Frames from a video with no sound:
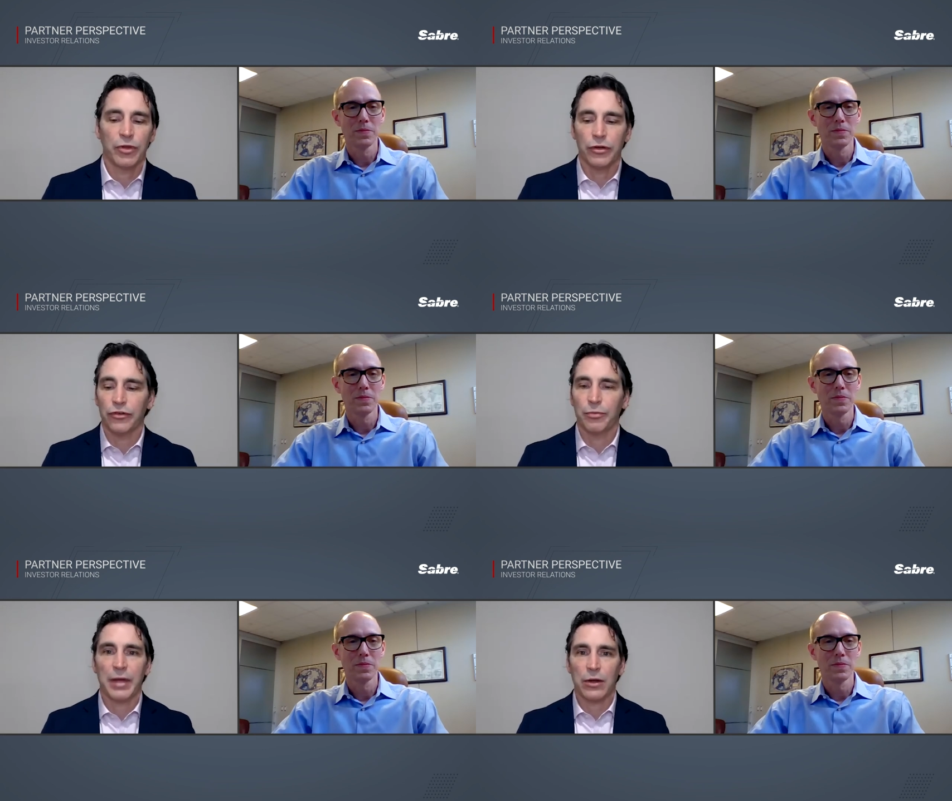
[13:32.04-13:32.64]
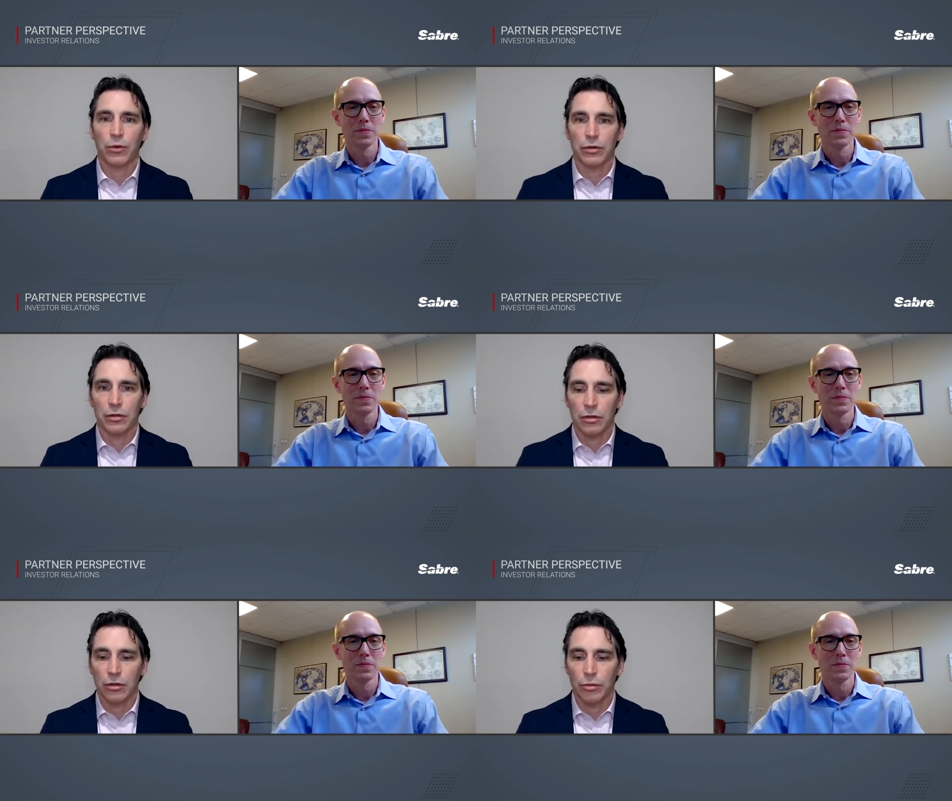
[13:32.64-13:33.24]
Speaker 1: gears
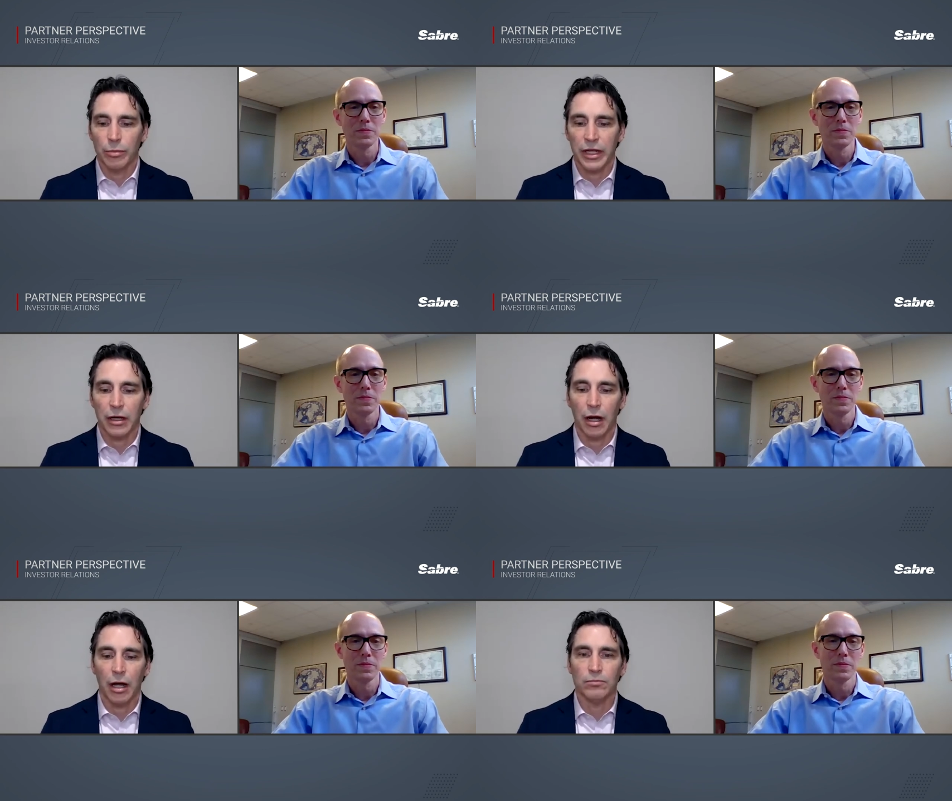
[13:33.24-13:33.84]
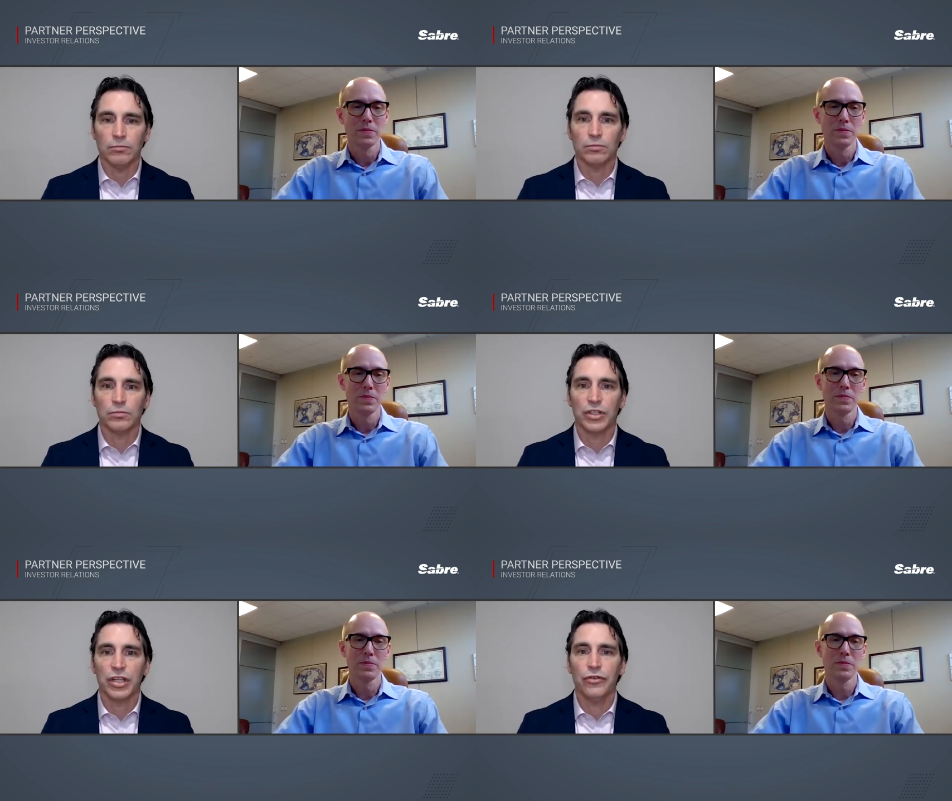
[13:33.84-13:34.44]
backward a little bit. Um,
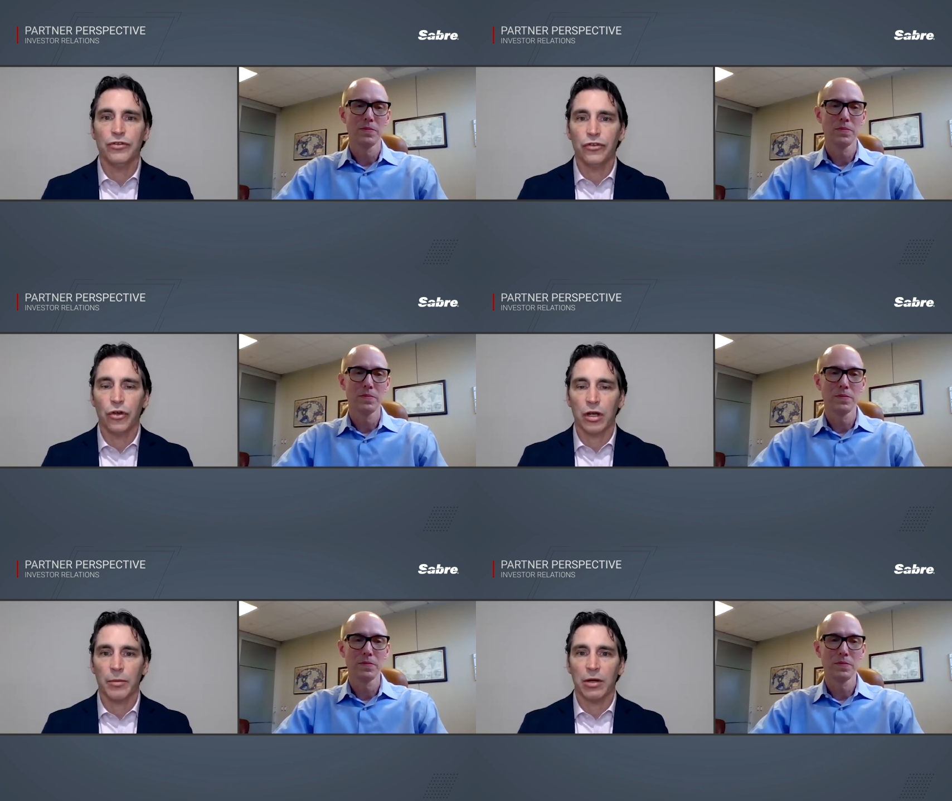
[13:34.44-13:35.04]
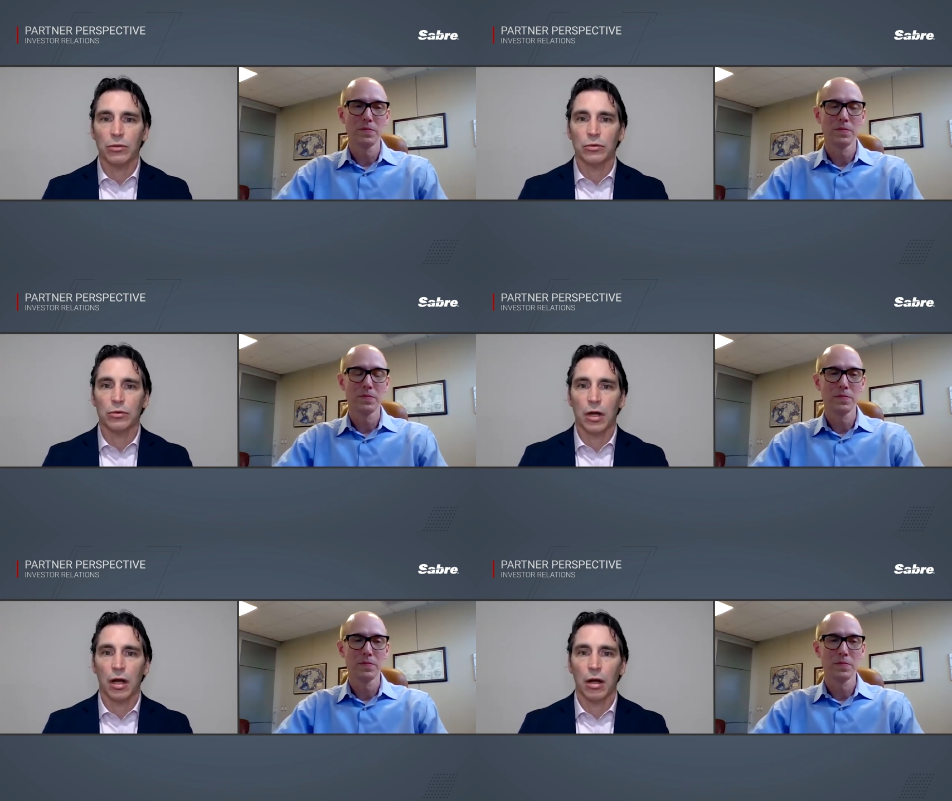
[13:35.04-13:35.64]
can you talk
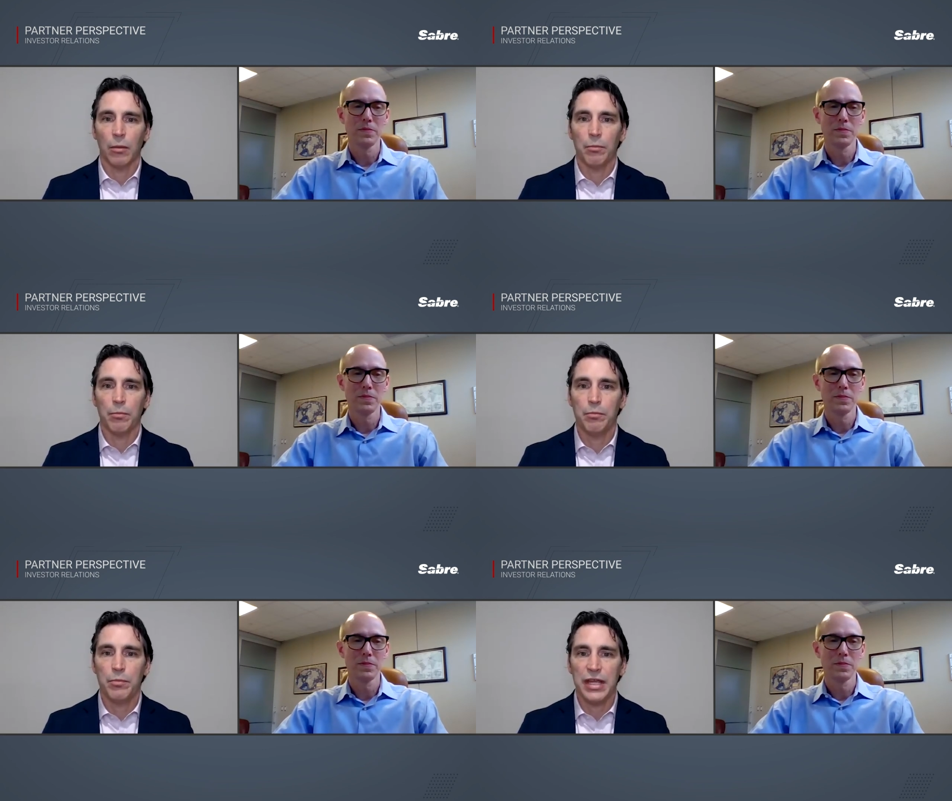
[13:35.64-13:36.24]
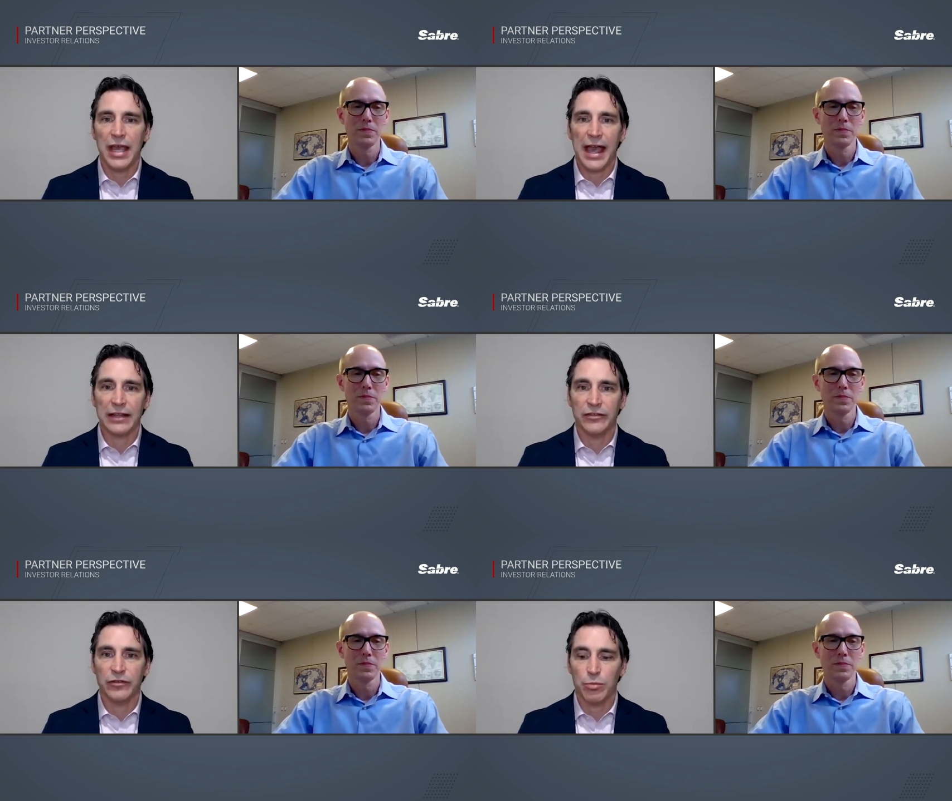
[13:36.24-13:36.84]
about um, being
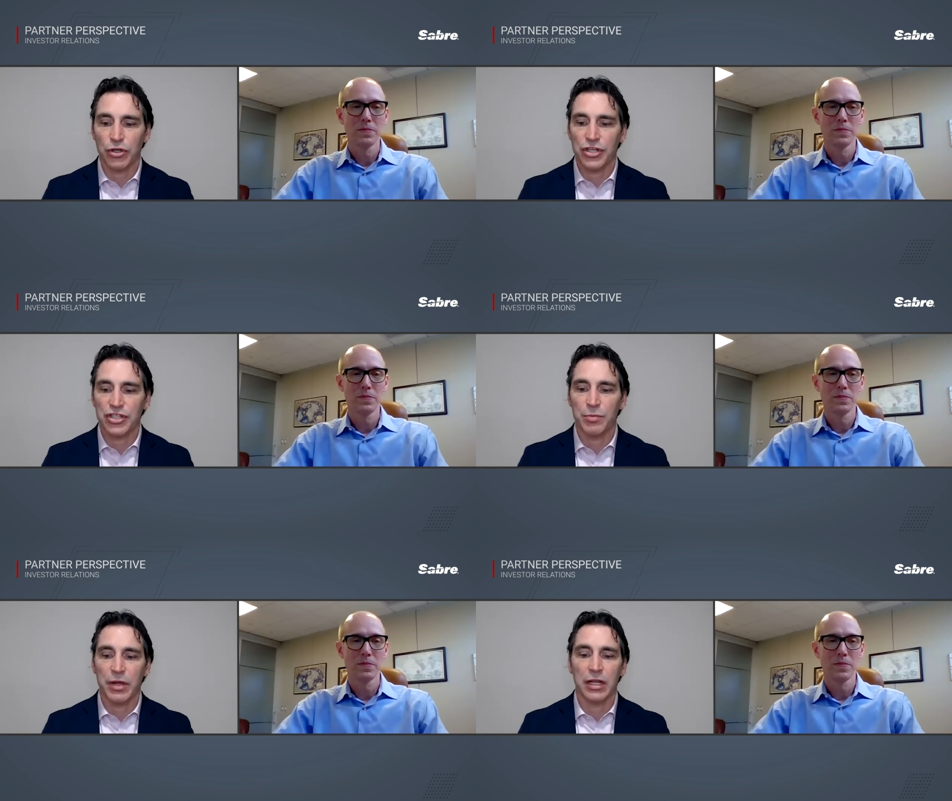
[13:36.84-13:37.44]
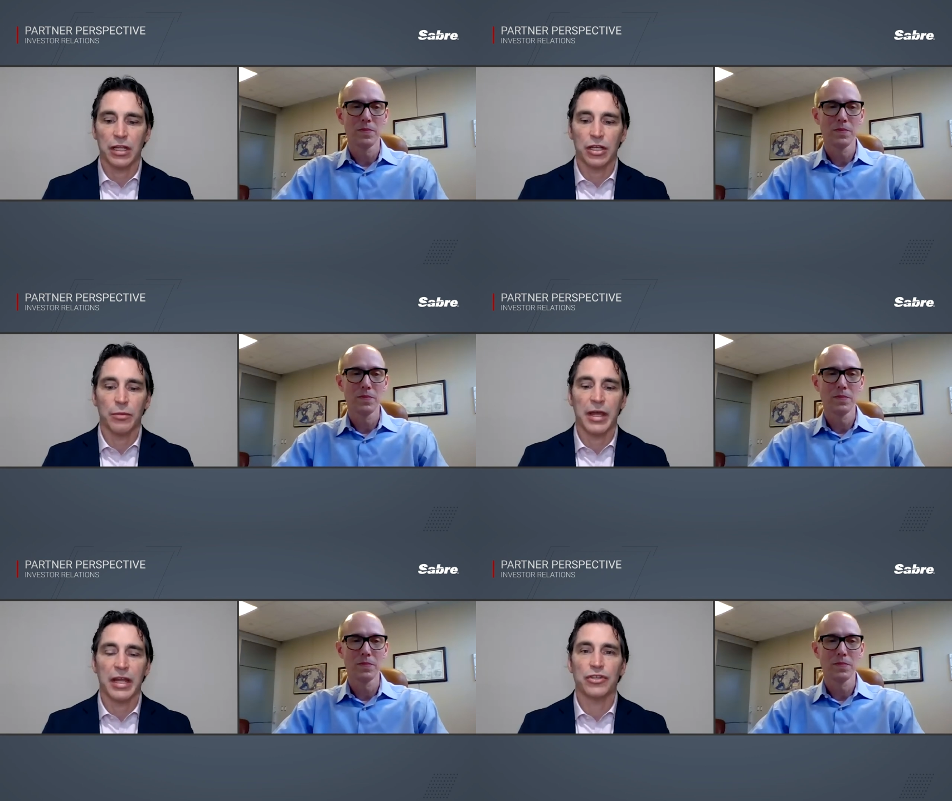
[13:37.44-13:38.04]
actively participating in
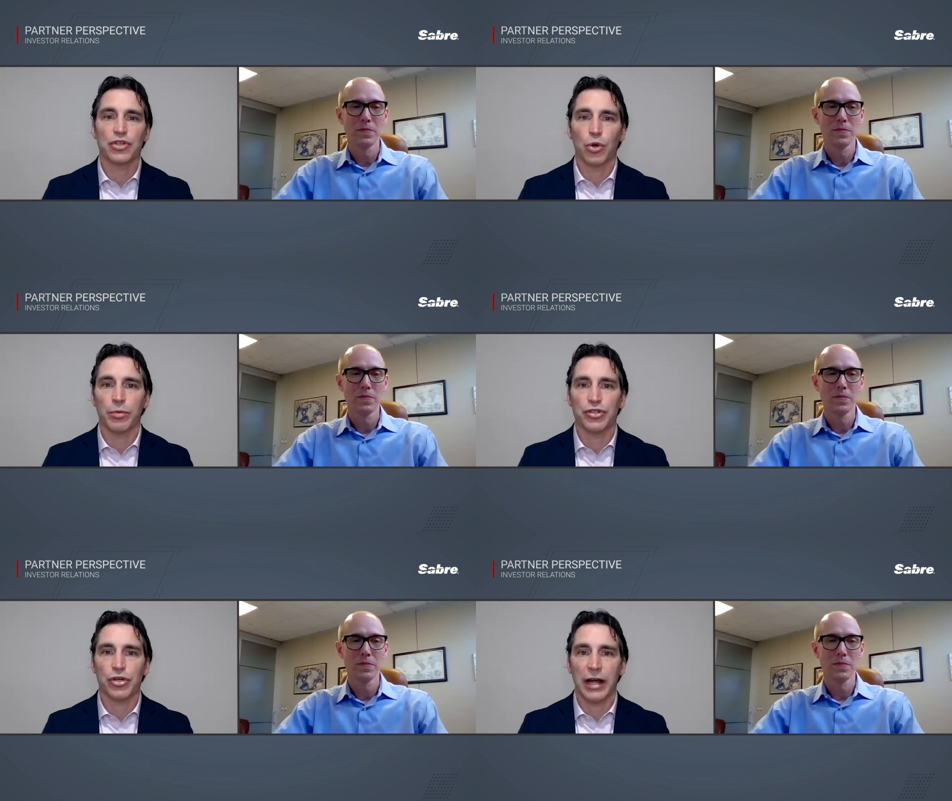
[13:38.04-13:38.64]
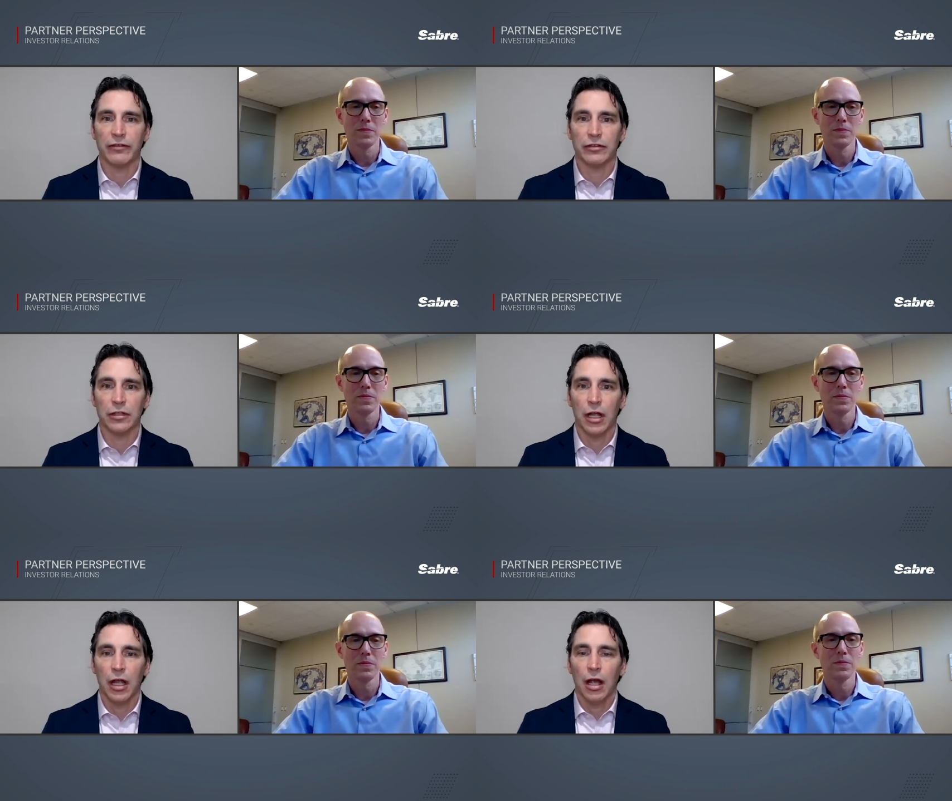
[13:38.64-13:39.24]
the managed corporate travel